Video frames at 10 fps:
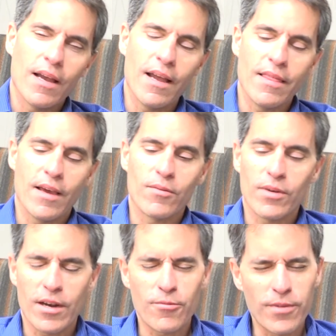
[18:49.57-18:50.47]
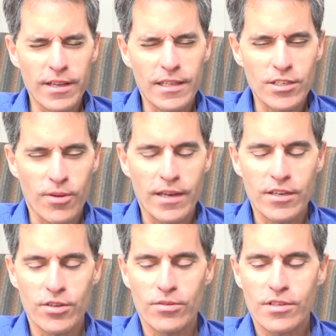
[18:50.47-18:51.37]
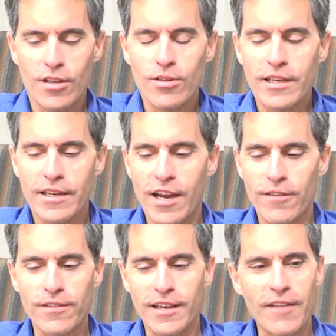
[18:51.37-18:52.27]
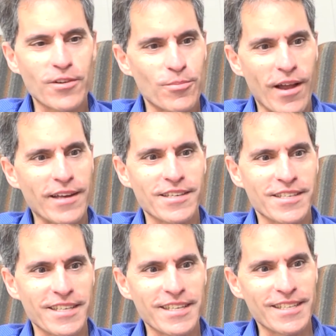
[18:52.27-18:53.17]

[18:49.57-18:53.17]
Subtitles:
and then what I really tried to do slowly and carefully after practicing it